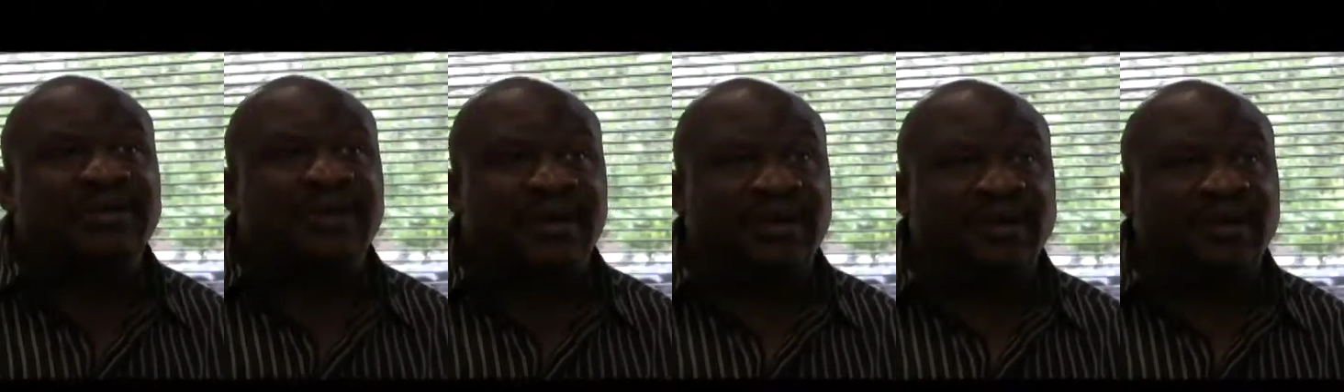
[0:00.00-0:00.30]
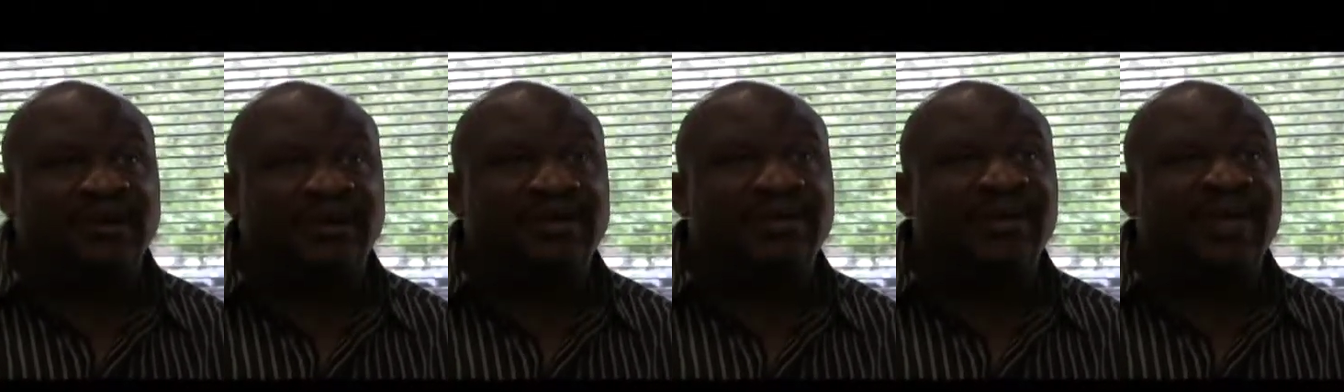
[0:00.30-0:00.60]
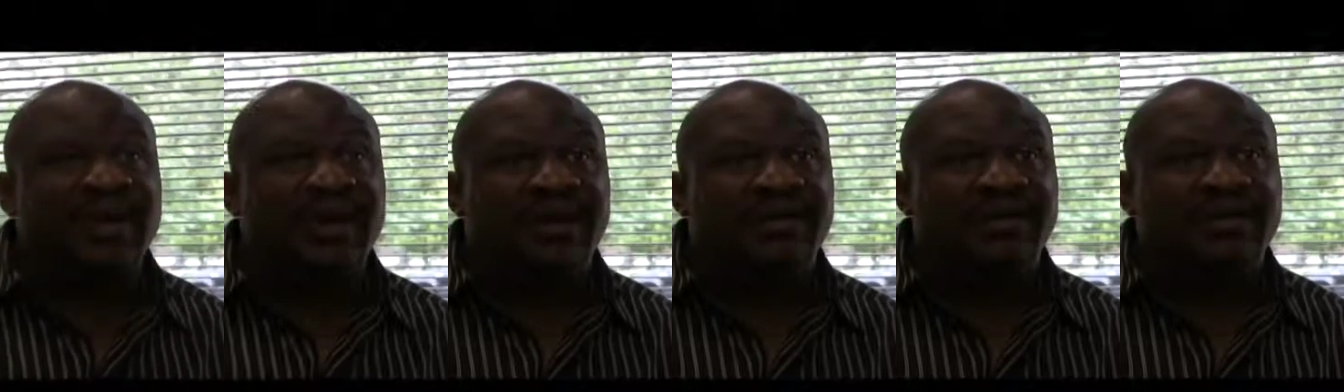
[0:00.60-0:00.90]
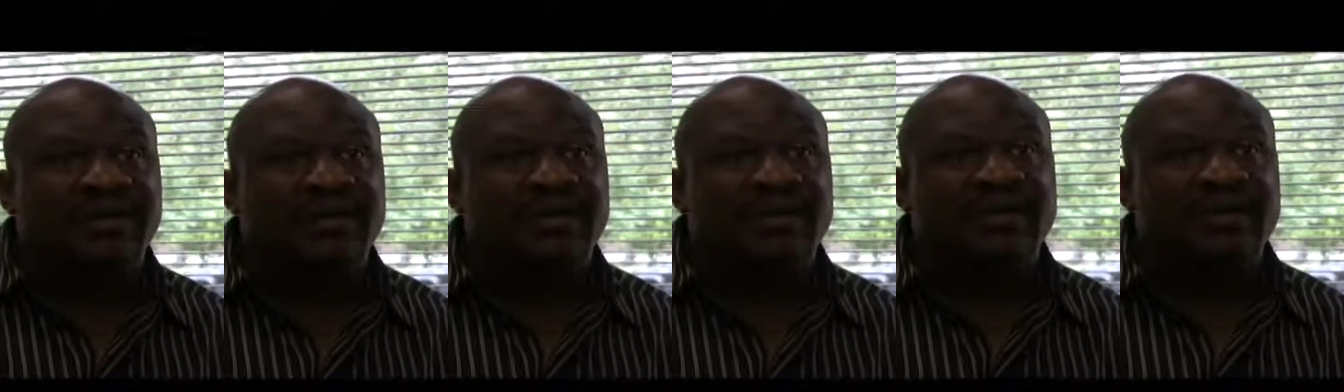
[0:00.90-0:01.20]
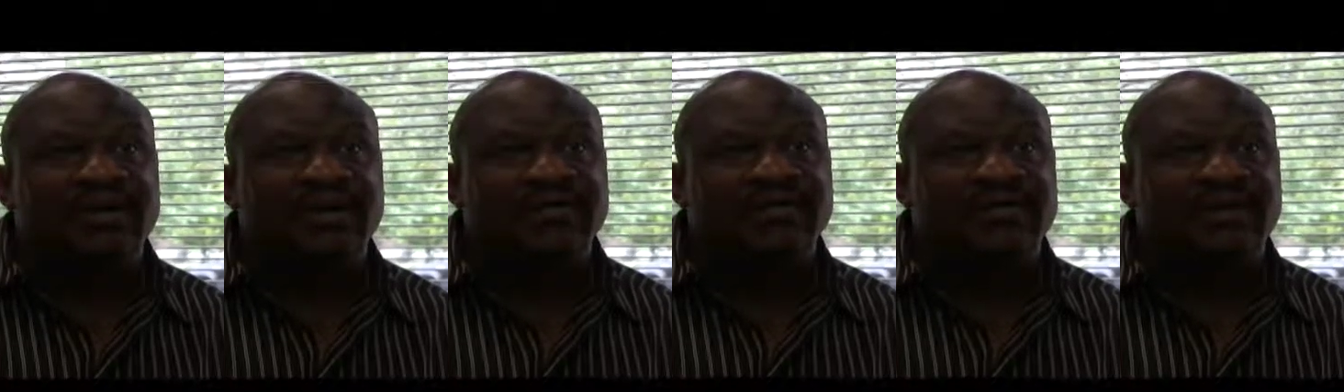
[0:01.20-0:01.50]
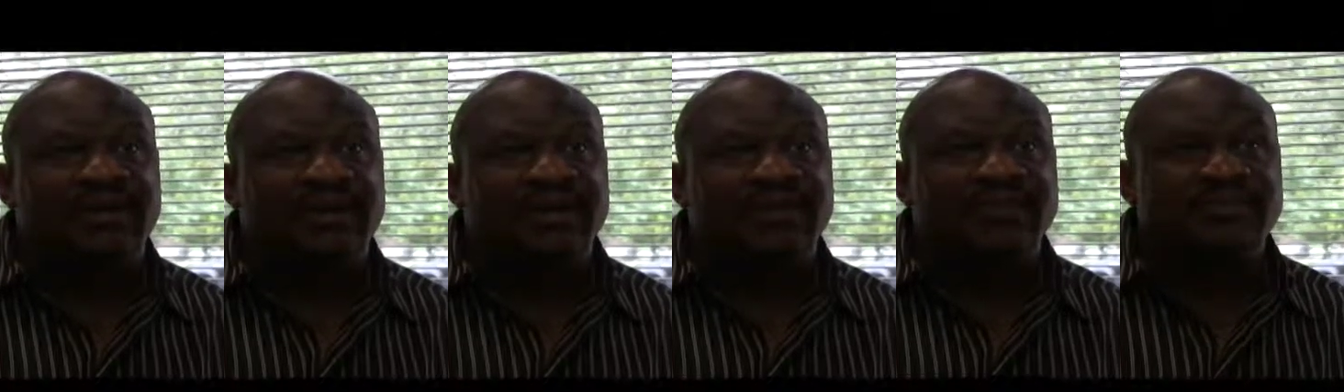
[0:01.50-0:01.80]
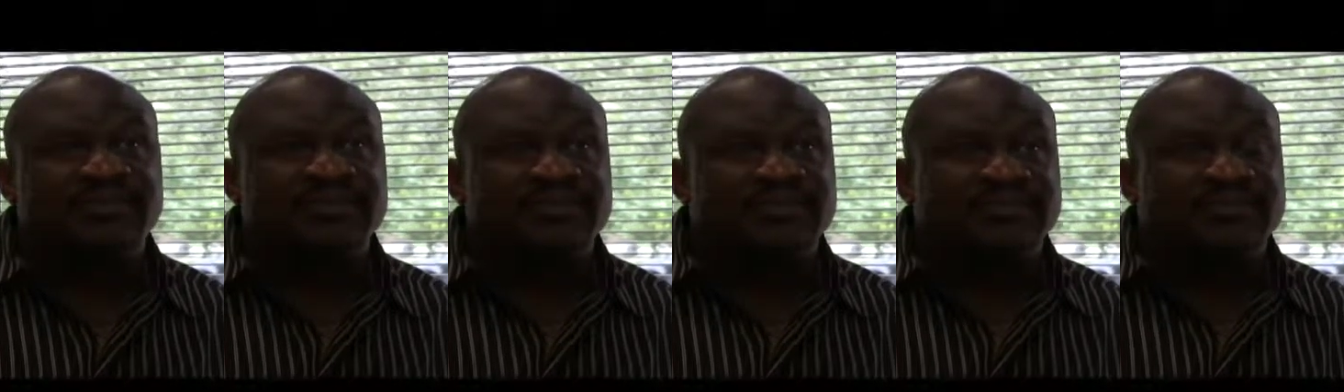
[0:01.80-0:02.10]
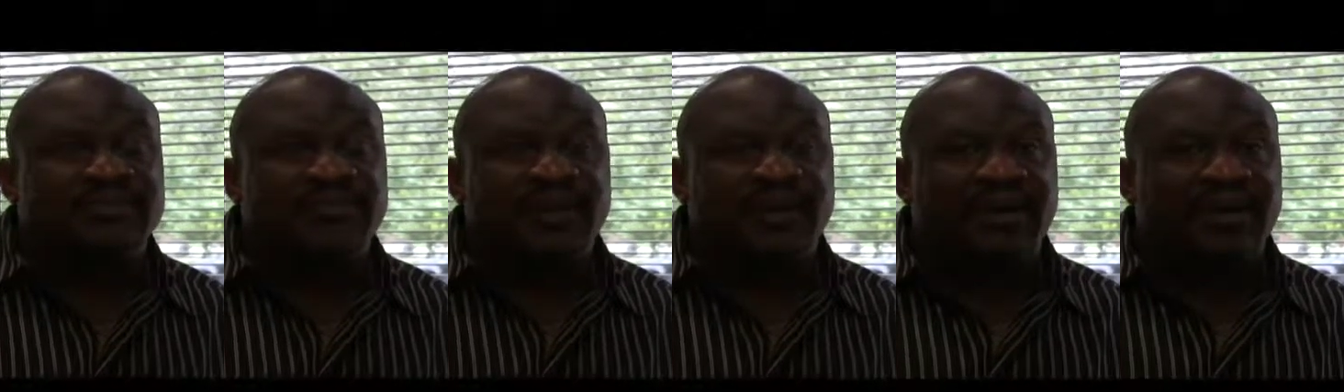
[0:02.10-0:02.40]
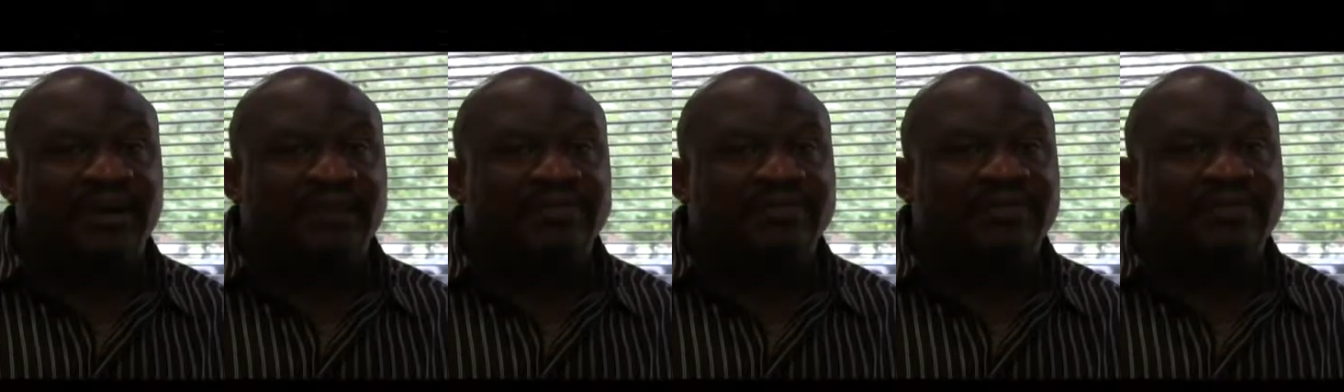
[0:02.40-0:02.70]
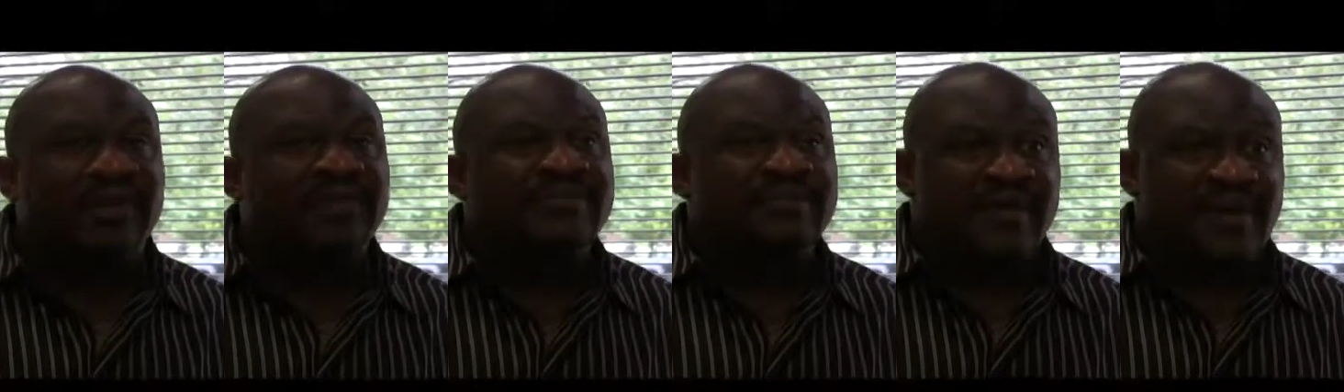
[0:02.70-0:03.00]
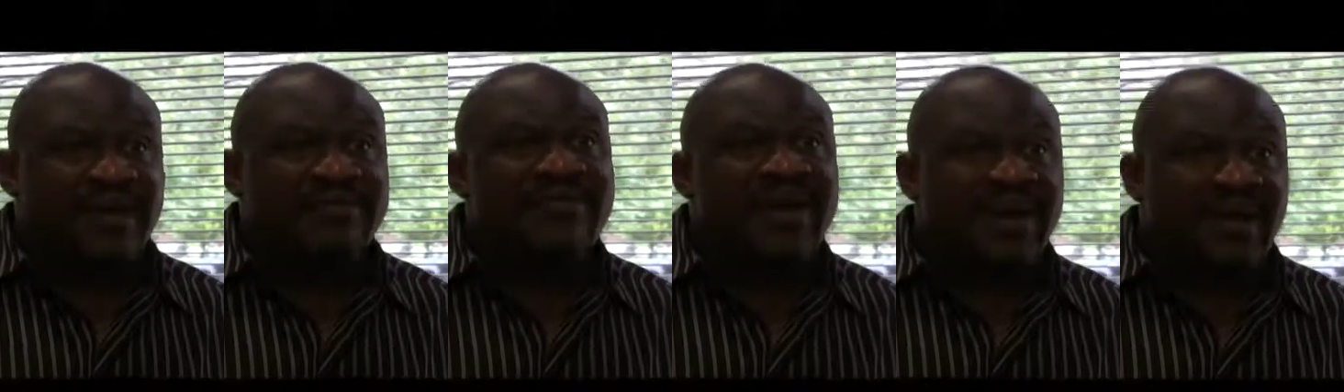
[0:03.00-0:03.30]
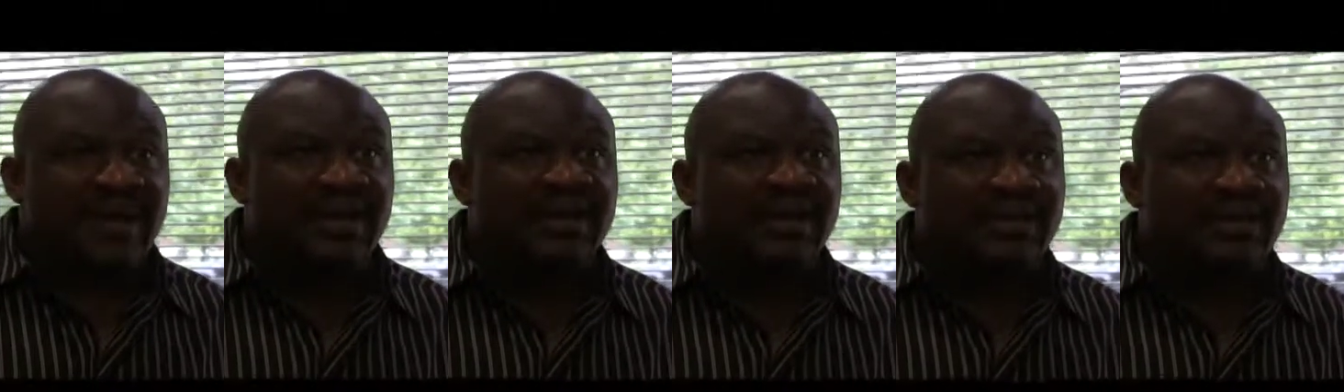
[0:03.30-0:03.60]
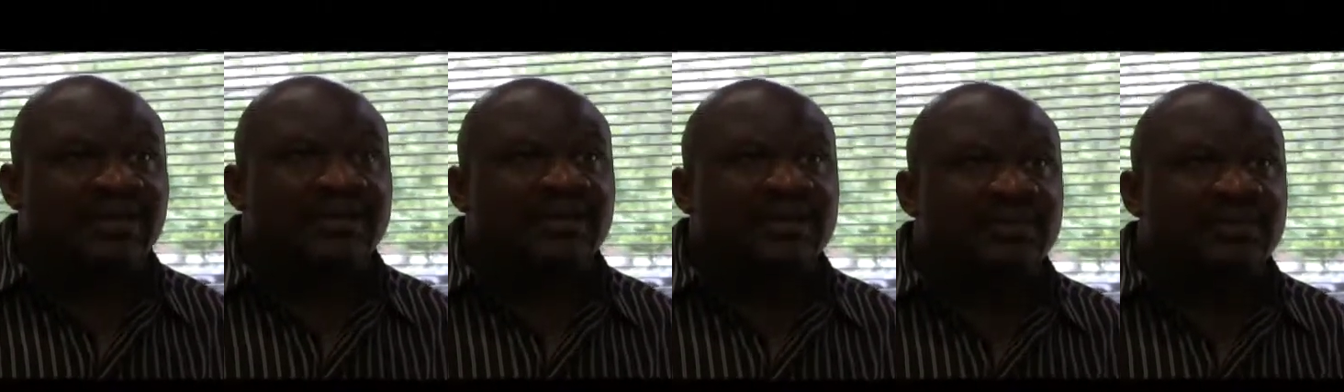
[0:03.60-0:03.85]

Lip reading: today was the idea of being pragmatic.